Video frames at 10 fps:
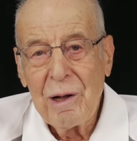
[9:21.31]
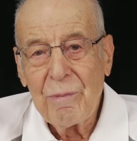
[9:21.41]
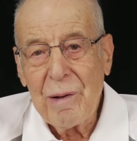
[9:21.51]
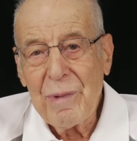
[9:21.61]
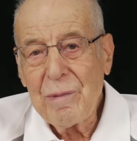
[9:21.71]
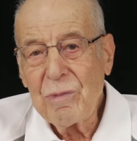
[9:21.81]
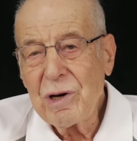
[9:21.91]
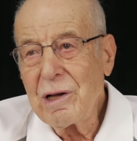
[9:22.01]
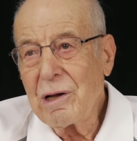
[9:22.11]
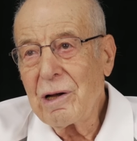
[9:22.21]
My
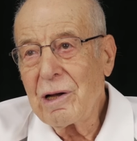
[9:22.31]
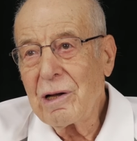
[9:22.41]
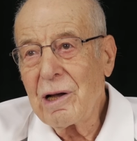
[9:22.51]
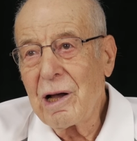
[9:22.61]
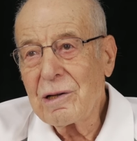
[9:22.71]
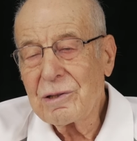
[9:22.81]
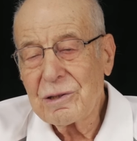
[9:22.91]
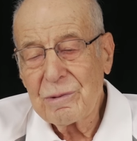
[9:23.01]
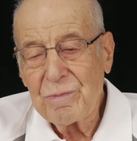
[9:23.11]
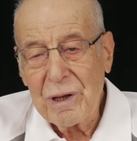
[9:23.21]
memory
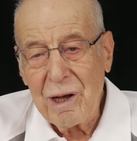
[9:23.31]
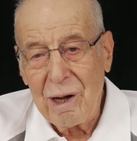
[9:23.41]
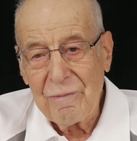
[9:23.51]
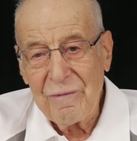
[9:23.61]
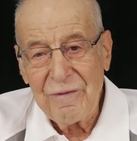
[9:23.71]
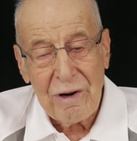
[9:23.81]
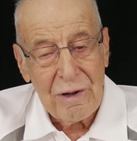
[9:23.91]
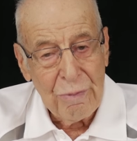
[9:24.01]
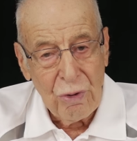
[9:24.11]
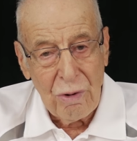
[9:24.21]
has become
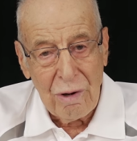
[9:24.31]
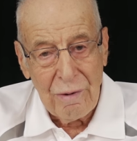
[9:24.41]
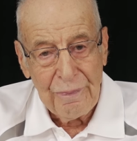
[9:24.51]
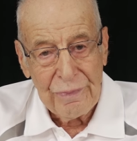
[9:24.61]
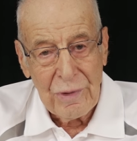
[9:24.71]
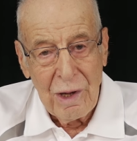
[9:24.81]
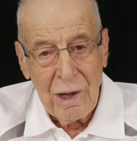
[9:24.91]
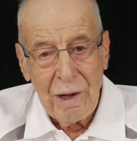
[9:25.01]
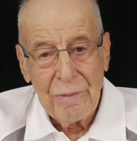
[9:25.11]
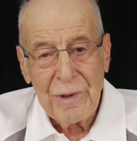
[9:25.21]
very poor.
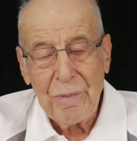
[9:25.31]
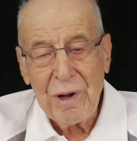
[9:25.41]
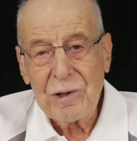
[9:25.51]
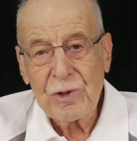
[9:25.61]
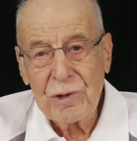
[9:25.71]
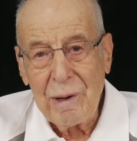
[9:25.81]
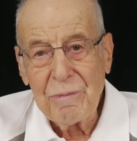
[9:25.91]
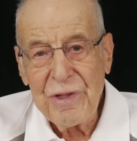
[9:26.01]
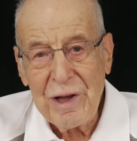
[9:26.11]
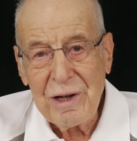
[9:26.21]
There were
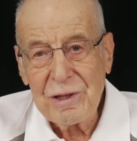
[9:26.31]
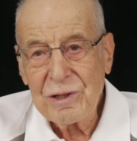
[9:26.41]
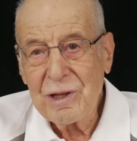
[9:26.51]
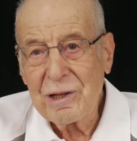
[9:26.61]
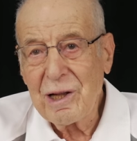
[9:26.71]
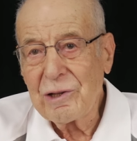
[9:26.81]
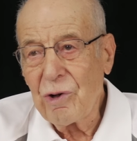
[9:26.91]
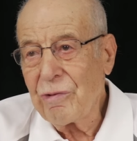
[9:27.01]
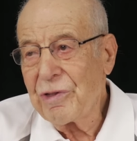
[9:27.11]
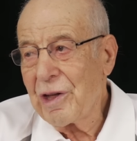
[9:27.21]
some things that I
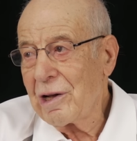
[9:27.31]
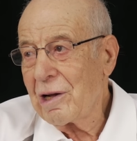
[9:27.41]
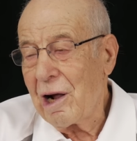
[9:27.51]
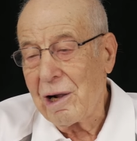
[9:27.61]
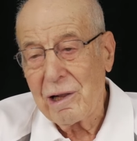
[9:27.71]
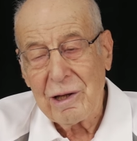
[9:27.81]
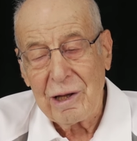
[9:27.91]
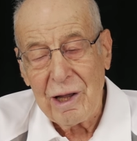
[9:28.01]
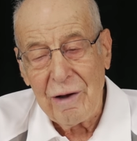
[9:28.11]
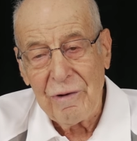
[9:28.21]
don't think I
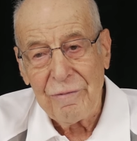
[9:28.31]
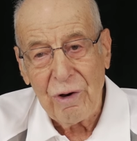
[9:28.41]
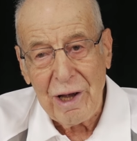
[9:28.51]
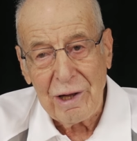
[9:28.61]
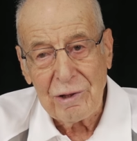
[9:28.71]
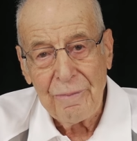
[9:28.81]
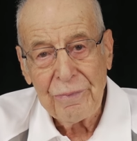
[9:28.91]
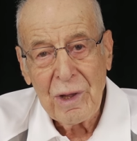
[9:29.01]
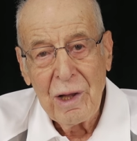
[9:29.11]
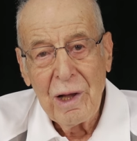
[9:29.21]
can ever forget.
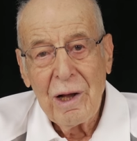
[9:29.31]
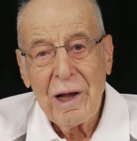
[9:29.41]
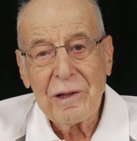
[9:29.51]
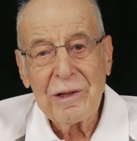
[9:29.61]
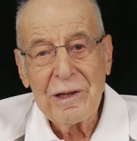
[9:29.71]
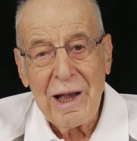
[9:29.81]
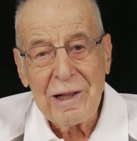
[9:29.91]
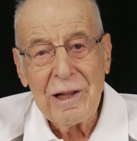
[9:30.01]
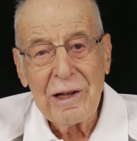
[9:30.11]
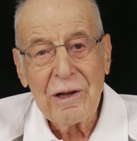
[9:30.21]
And the
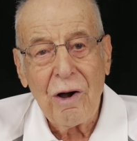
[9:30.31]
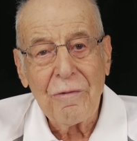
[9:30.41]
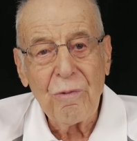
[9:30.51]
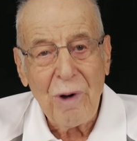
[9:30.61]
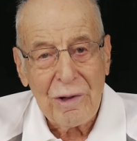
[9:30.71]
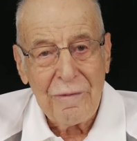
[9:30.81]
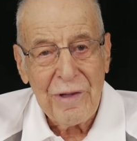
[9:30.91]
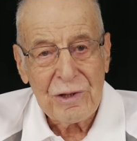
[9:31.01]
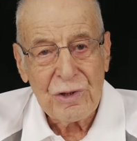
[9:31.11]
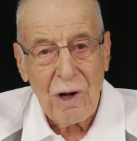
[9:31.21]
ending of one of
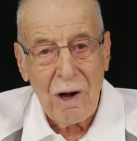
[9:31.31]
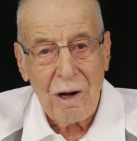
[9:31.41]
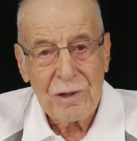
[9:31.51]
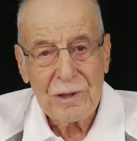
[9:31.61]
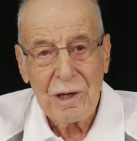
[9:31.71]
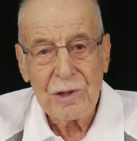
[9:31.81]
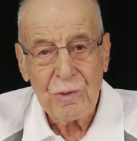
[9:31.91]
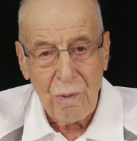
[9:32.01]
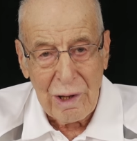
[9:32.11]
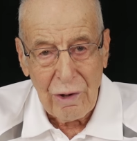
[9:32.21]
their songs is
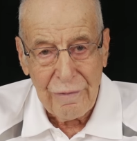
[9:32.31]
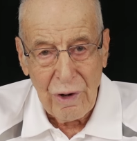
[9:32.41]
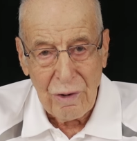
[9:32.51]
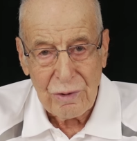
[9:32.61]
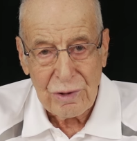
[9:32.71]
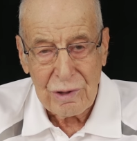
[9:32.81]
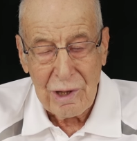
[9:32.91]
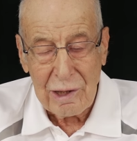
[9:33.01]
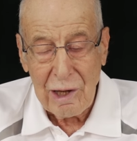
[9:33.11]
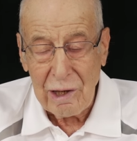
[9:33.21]
one of those
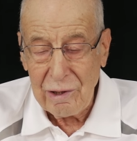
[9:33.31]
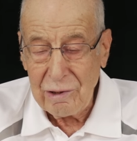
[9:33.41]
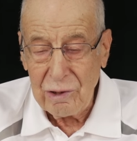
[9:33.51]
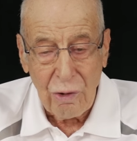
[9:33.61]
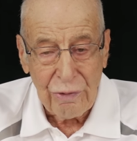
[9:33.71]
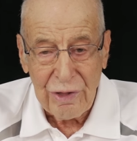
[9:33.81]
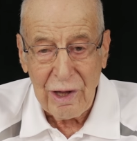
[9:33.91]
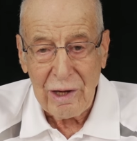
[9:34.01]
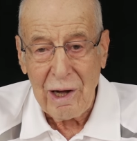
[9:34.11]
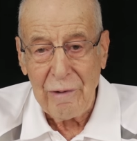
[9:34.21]
that I don't
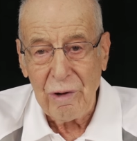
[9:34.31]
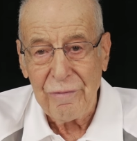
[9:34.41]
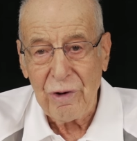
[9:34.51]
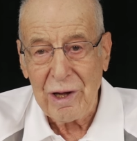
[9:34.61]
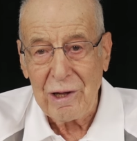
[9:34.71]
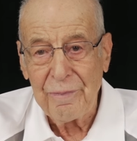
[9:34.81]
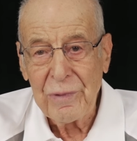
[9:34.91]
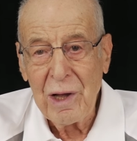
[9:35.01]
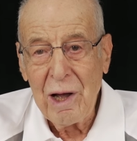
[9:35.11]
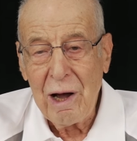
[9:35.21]
think I will forget.
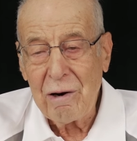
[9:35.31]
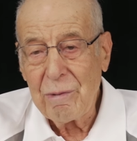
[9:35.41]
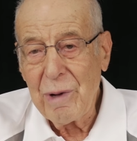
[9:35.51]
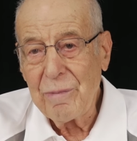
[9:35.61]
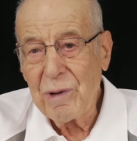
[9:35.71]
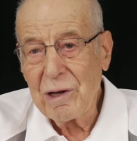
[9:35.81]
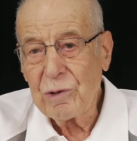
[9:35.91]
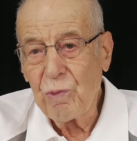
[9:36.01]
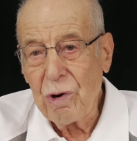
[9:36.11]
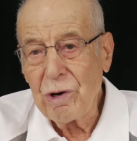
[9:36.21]
I remember it
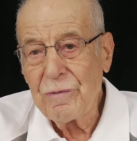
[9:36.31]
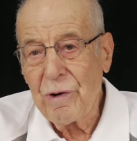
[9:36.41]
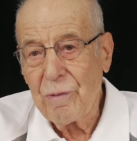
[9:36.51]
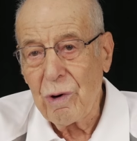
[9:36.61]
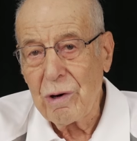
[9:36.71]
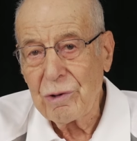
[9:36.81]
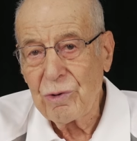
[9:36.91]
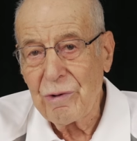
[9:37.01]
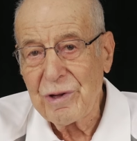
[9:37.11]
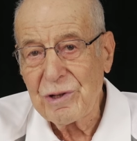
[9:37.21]
word for word
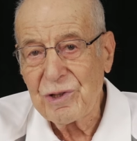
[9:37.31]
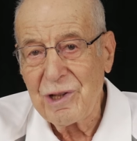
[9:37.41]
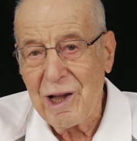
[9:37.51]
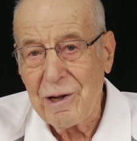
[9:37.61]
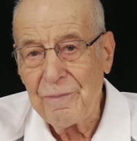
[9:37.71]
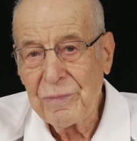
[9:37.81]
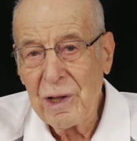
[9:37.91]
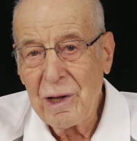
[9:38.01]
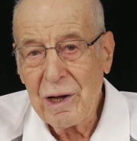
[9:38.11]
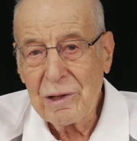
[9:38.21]
to this day.
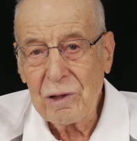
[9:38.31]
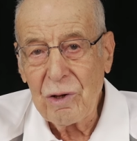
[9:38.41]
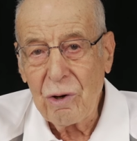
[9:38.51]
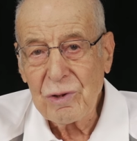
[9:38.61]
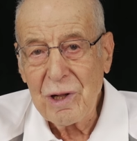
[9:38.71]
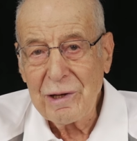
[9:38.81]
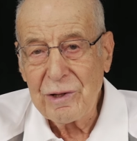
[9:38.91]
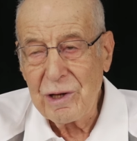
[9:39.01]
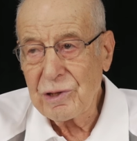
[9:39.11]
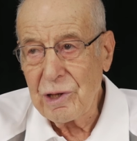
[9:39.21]
And it goes like
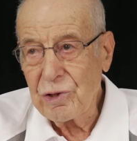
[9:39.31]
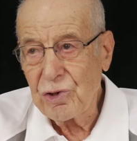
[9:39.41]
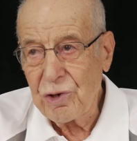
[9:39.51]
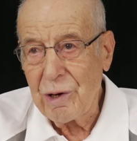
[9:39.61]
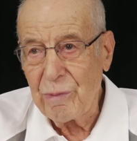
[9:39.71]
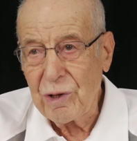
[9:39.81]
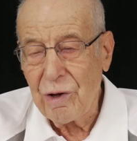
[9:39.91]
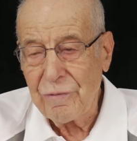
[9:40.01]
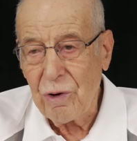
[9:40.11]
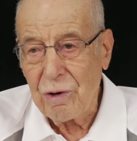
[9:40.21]
this, in German,
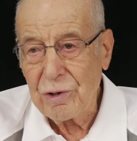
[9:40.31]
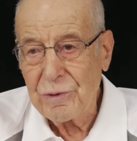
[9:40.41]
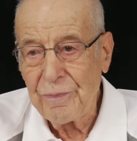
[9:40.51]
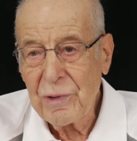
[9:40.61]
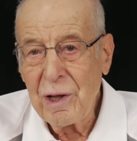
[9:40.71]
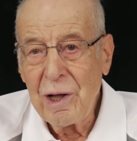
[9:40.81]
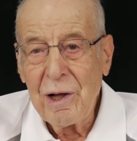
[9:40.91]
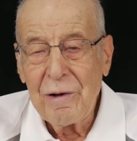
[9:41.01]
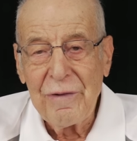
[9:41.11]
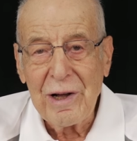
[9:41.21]
of course.
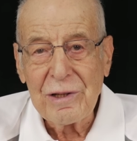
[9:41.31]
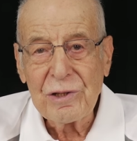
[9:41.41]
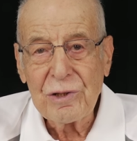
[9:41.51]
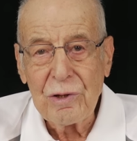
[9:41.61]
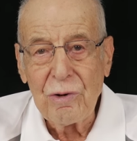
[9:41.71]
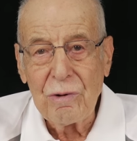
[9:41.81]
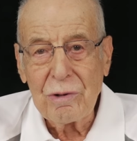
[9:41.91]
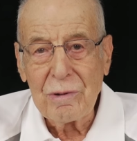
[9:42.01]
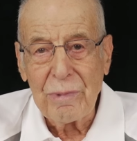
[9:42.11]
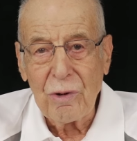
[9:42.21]
Wenn's
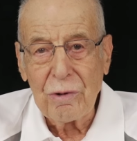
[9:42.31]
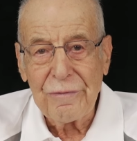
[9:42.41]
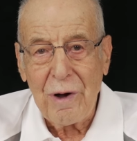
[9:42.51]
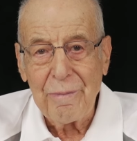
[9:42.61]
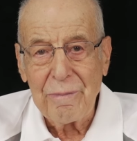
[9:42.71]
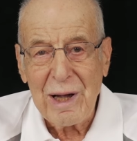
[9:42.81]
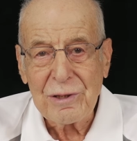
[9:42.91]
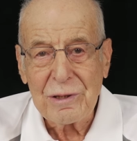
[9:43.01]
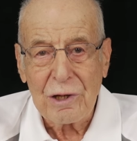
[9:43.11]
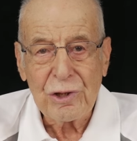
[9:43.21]
Judenblut vom
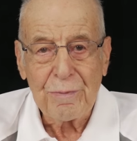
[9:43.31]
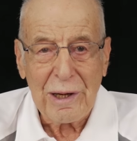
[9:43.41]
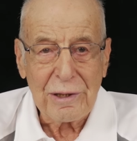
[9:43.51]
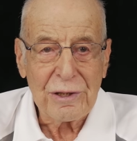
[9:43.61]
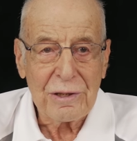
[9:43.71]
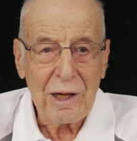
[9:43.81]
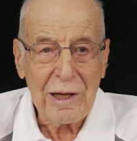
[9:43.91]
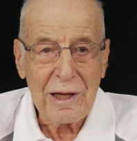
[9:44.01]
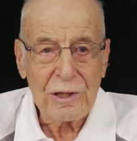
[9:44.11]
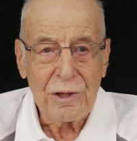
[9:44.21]
Messer spritzt, dann
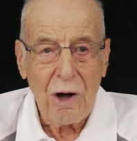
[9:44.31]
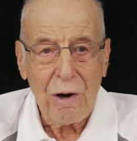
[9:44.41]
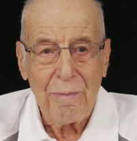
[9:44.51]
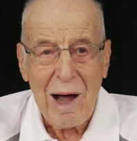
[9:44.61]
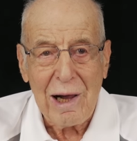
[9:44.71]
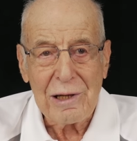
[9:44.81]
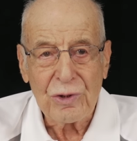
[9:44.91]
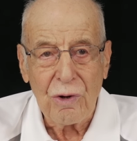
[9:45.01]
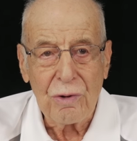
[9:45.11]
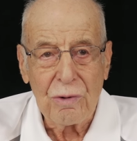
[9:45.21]
geht's noch mal
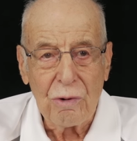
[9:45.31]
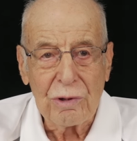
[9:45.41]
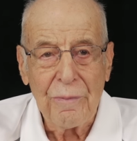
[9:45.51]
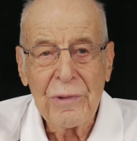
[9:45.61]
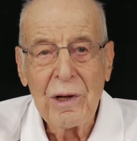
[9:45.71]
so gut.